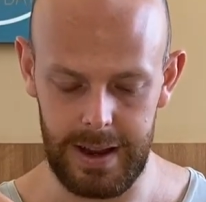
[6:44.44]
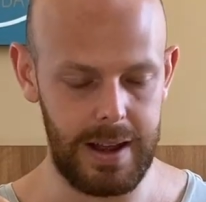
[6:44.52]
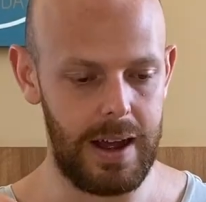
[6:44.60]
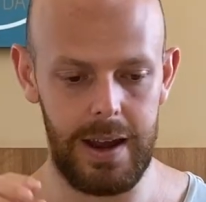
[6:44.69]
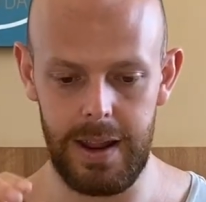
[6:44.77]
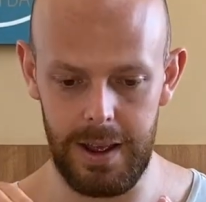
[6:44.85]

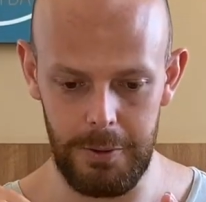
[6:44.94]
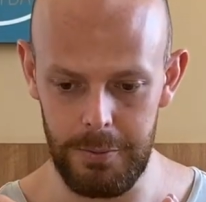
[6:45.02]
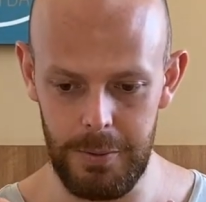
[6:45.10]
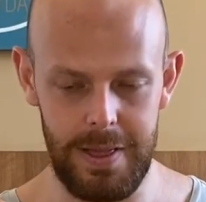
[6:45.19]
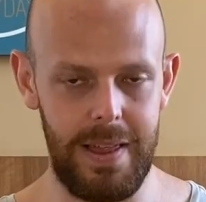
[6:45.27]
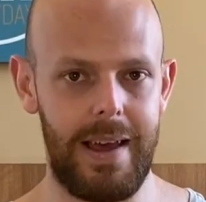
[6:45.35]
cutting
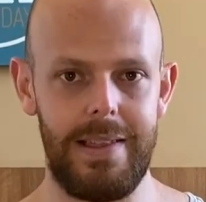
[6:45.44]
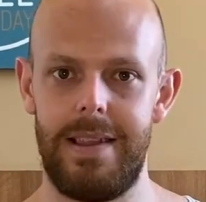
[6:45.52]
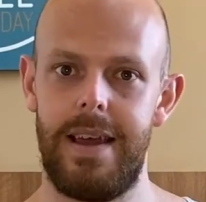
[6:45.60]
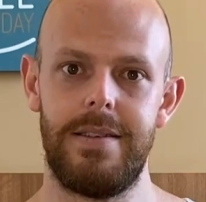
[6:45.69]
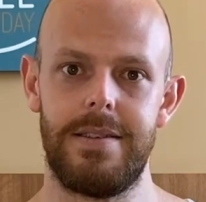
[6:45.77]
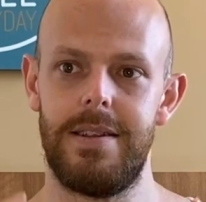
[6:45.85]
with like
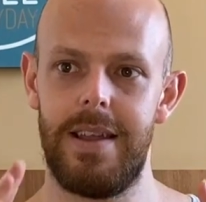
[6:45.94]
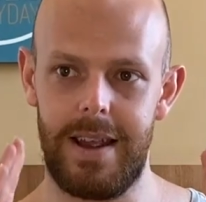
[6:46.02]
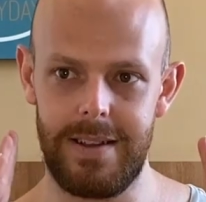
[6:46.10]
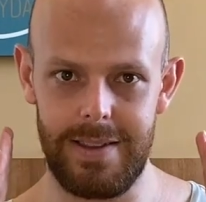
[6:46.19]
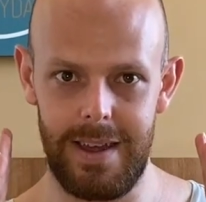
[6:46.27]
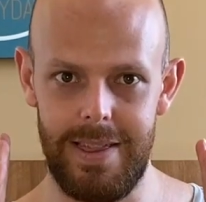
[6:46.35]
laser.
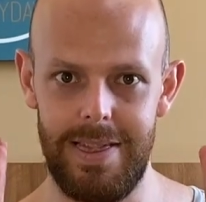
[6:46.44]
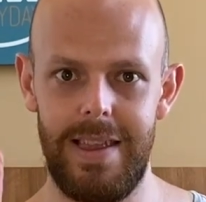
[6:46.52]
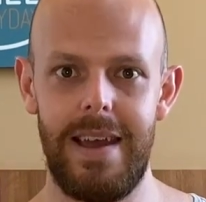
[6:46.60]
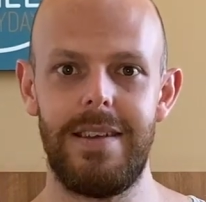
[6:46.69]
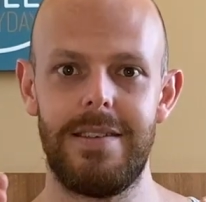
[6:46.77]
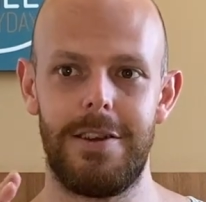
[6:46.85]
Like it's like
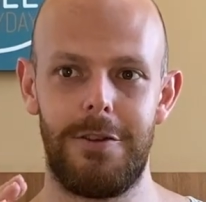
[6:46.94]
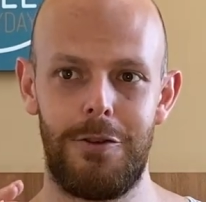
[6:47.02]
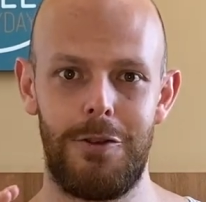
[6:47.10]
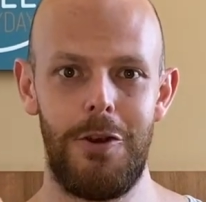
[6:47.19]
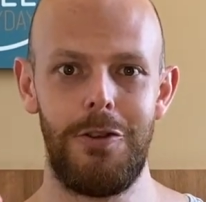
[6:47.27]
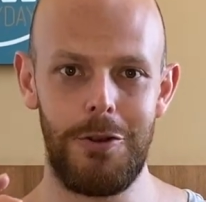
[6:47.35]
laser
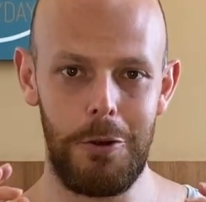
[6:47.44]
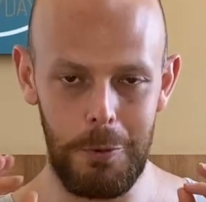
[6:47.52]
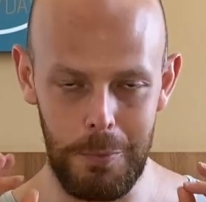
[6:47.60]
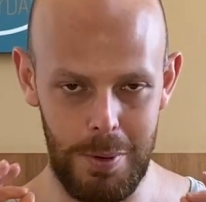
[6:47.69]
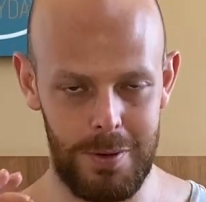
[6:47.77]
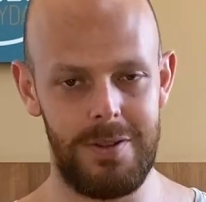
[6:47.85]

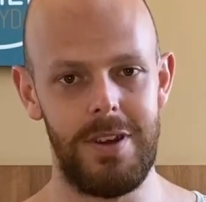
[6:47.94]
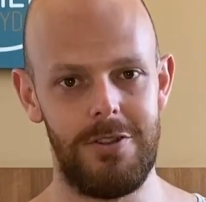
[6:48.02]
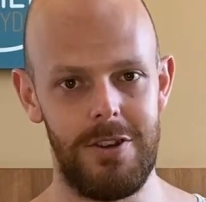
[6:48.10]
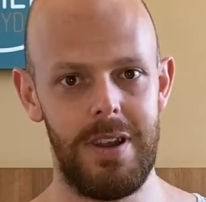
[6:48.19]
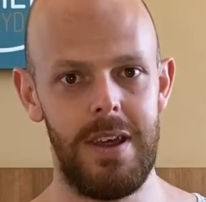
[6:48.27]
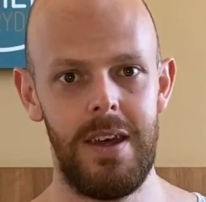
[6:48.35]
surgical
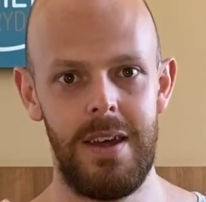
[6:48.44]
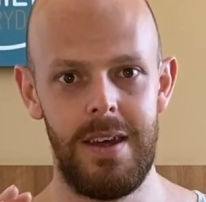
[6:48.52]
precision